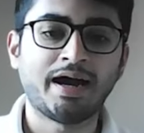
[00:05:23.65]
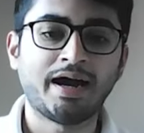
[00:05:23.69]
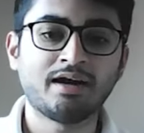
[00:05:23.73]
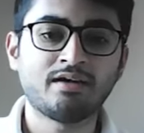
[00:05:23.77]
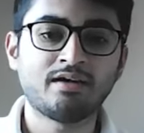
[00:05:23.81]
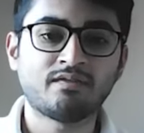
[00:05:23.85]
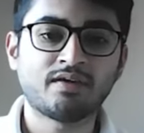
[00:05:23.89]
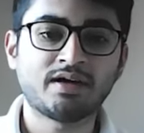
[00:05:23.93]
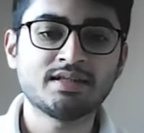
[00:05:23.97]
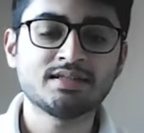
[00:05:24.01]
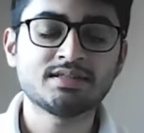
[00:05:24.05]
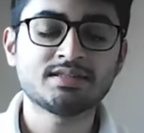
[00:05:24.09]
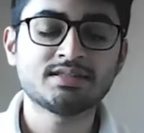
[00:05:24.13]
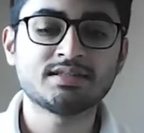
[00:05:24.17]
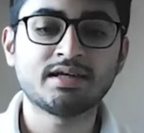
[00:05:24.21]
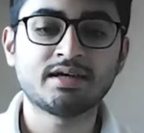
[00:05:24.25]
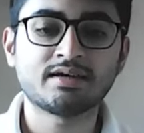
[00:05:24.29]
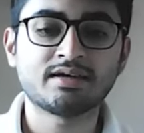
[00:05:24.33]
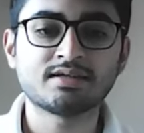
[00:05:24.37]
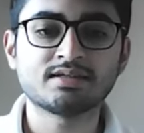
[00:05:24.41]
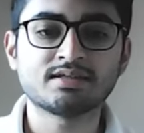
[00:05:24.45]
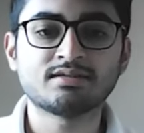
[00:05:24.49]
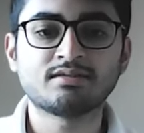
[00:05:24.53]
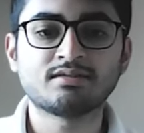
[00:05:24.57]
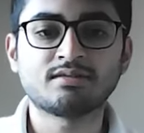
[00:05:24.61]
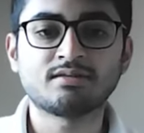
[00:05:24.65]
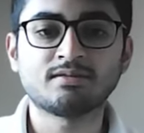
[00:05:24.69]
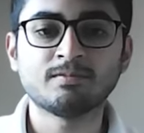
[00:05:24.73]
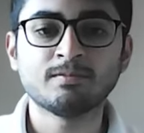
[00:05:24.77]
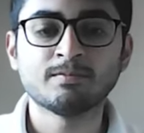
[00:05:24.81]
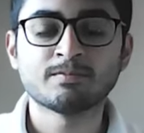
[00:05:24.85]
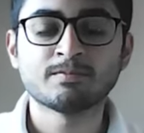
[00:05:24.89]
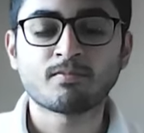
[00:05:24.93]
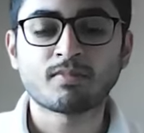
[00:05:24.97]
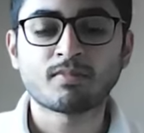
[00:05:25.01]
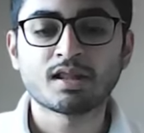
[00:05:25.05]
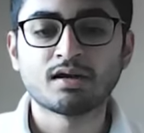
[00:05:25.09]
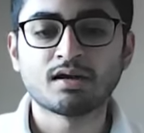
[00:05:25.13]
And once there is
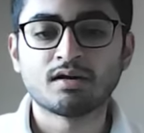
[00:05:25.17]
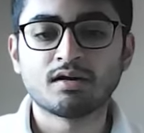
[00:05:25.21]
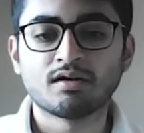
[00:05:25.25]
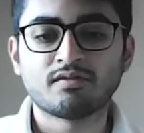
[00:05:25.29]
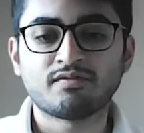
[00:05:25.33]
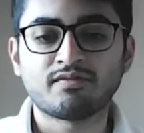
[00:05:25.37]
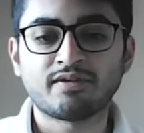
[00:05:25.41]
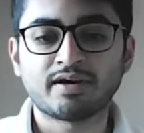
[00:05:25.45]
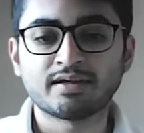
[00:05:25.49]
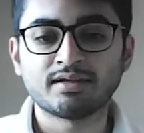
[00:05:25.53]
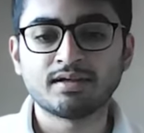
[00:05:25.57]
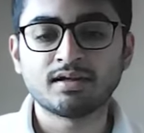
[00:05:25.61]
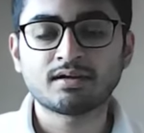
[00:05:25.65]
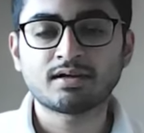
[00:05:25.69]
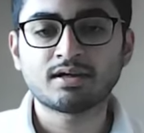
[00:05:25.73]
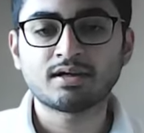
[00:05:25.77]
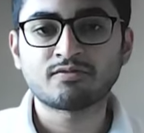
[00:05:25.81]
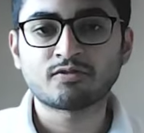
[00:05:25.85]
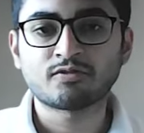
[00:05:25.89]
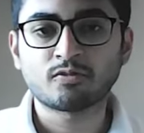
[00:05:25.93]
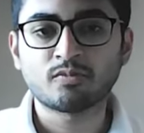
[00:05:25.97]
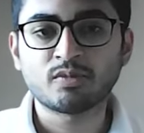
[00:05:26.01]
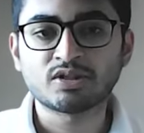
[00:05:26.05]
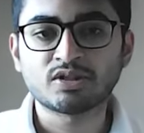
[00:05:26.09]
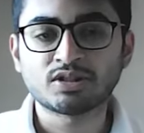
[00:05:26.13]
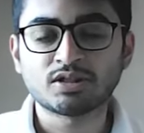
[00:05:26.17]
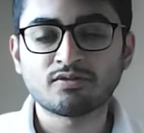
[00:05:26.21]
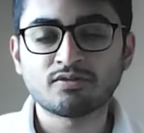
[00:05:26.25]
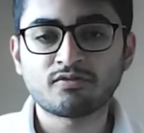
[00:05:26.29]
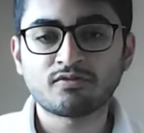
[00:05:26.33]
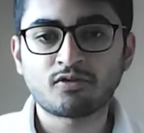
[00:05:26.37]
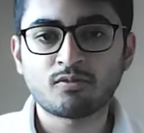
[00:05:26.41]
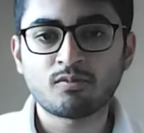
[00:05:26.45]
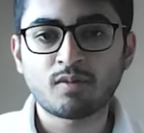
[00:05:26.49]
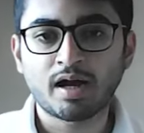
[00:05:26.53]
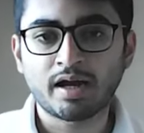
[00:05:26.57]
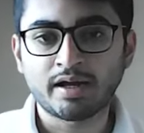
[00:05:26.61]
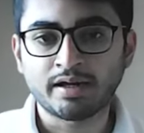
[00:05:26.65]
a final
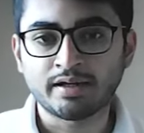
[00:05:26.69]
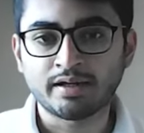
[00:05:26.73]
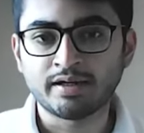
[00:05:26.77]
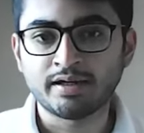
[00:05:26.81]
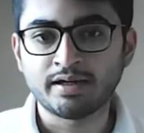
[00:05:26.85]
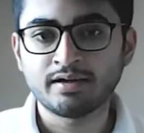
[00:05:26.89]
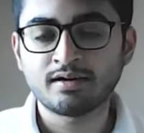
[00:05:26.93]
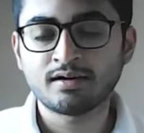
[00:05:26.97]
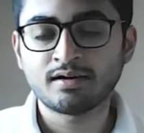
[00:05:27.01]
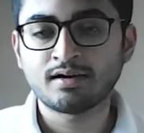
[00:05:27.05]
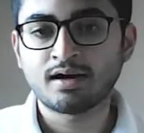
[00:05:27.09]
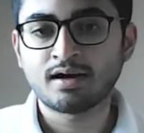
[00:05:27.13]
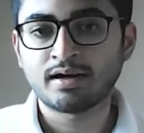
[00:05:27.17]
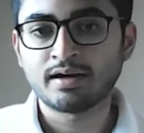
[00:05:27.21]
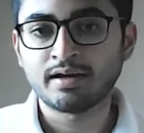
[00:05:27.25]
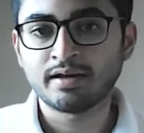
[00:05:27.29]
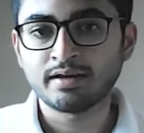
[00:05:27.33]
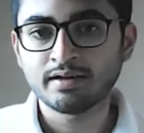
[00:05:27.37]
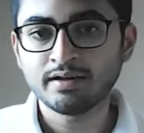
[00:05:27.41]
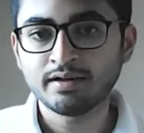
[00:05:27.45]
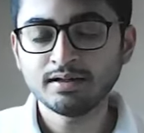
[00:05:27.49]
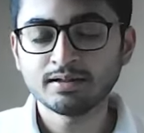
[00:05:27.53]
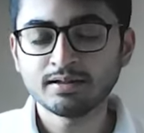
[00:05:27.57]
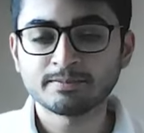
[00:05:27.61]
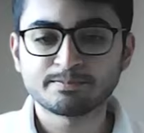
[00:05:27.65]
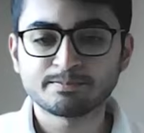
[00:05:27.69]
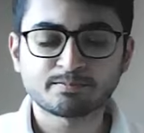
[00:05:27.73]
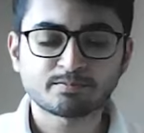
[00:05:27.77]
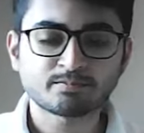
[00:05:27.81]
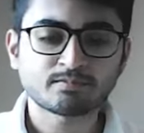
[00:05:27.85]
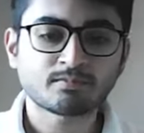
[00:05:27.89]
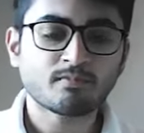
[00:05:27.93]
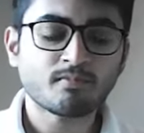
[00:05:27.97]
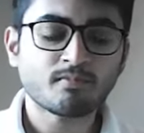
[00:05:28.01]
confirmation from IAI regarding it,